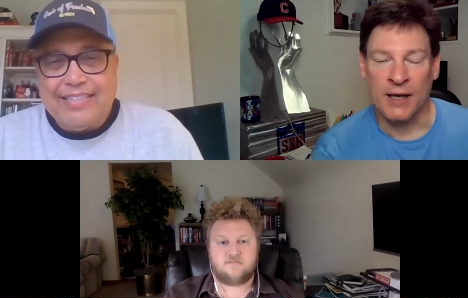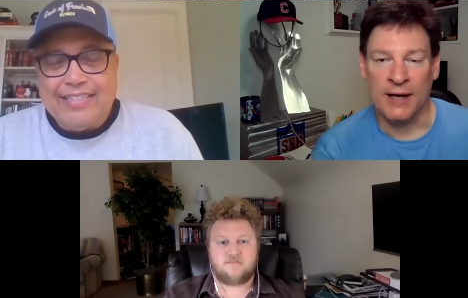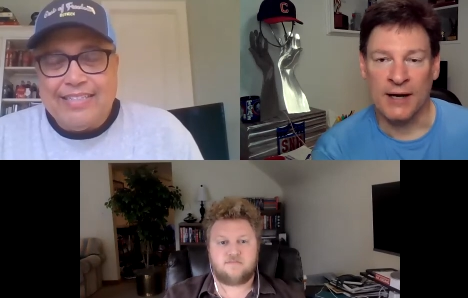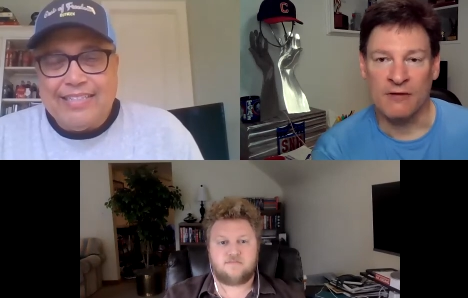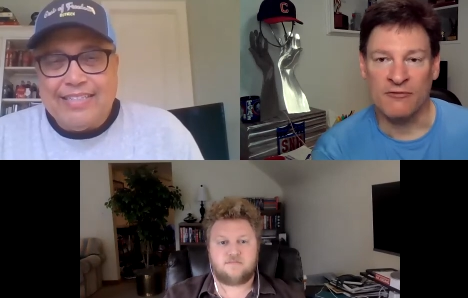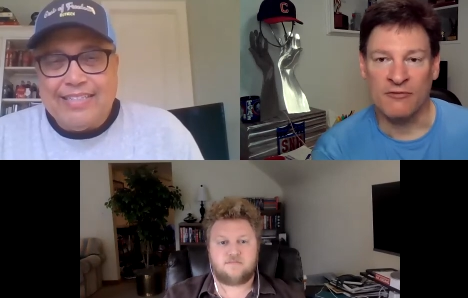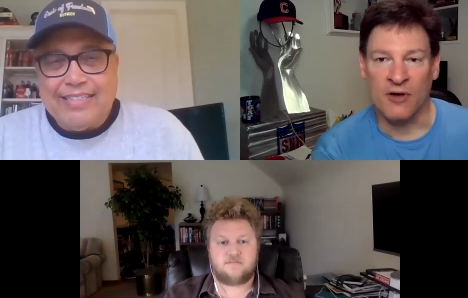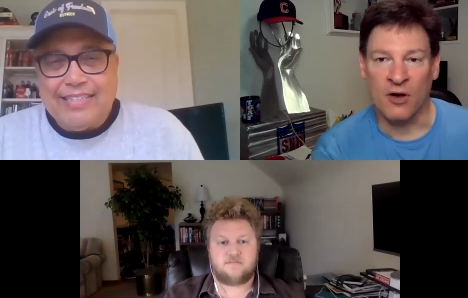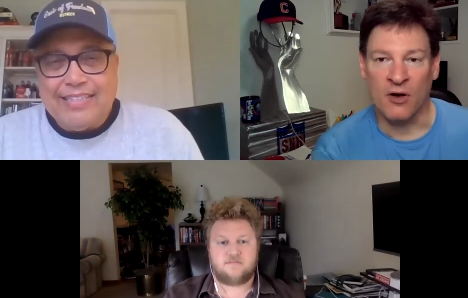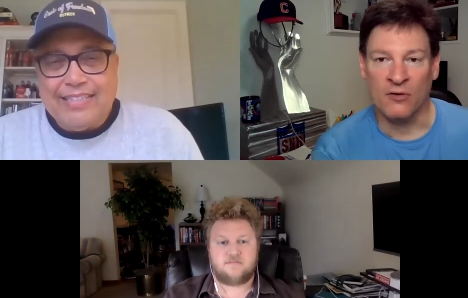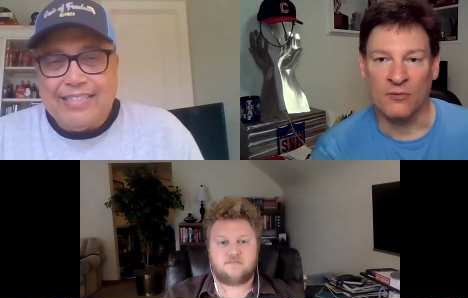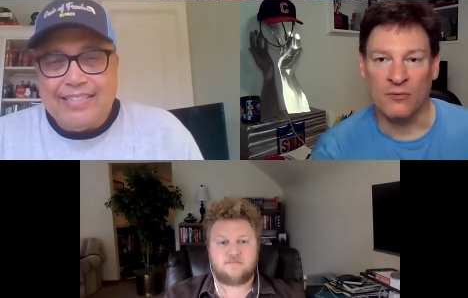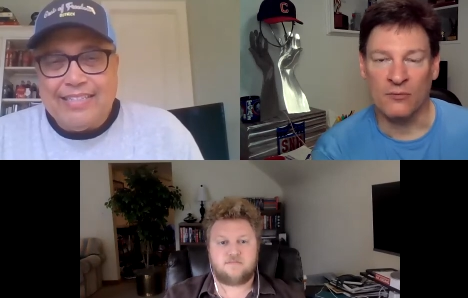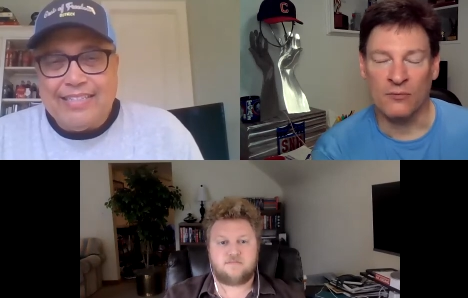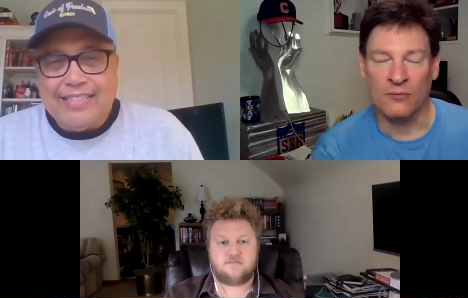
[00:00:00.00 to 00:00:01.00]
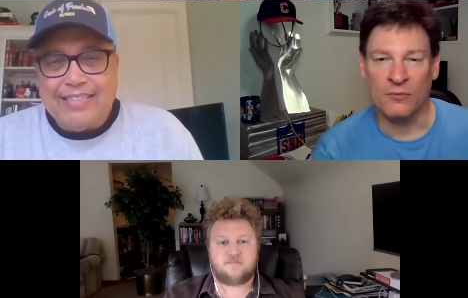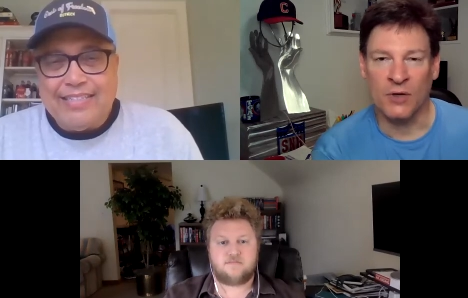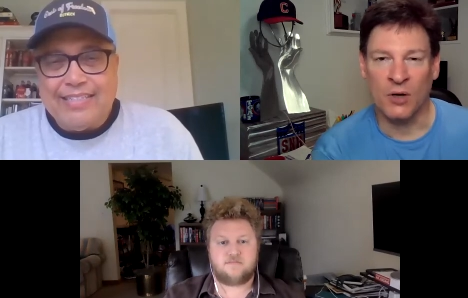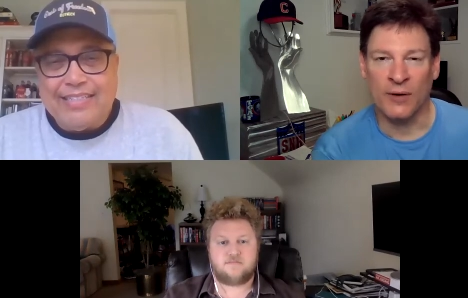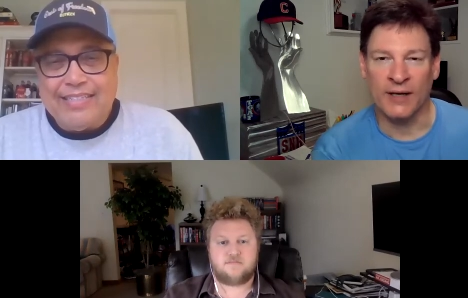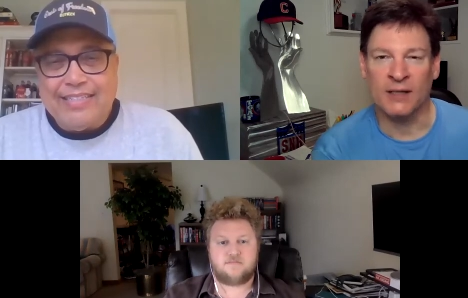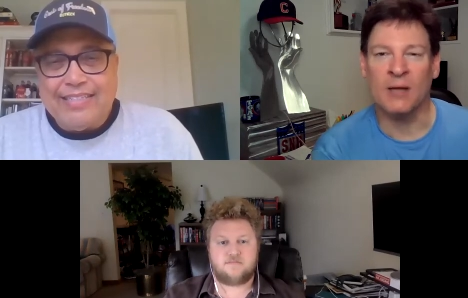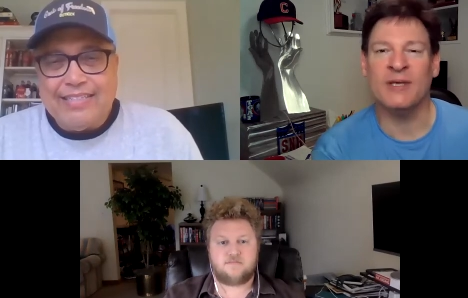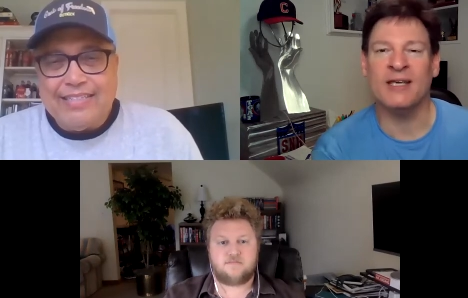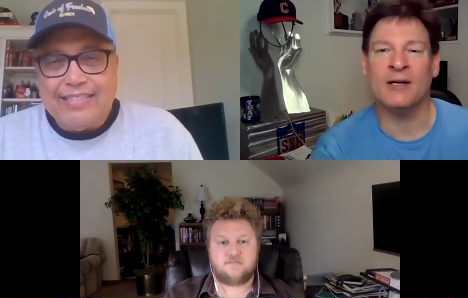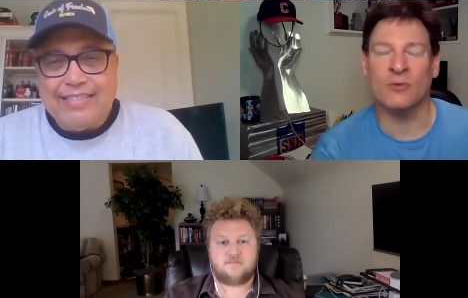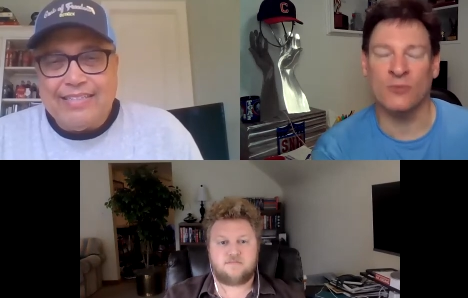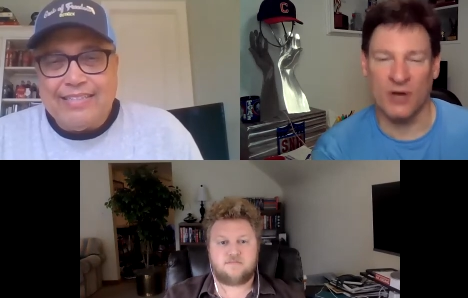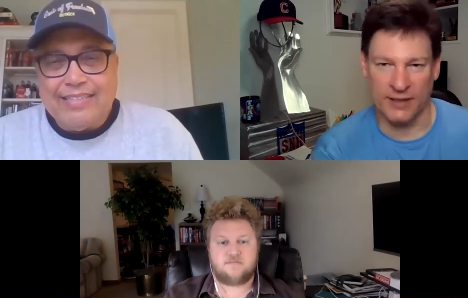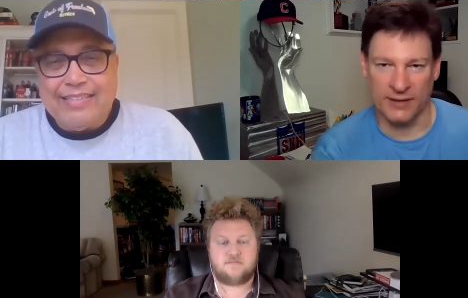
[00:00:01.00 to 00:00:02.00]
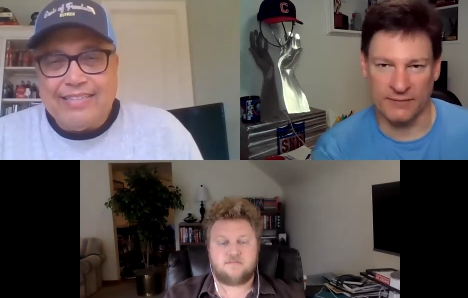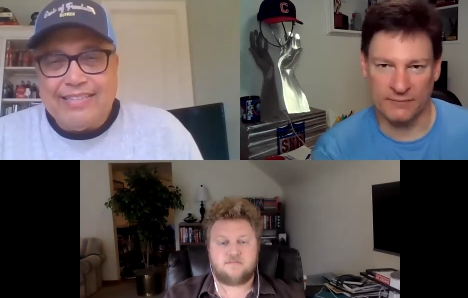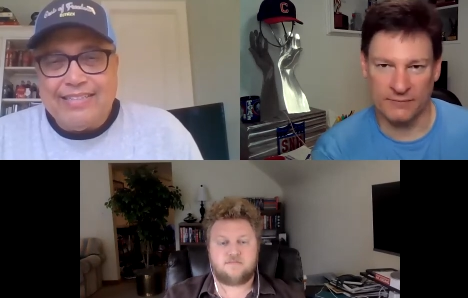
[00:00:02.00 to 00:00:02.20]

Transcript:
Speaker 1: NFL. No, wait, let me get it right.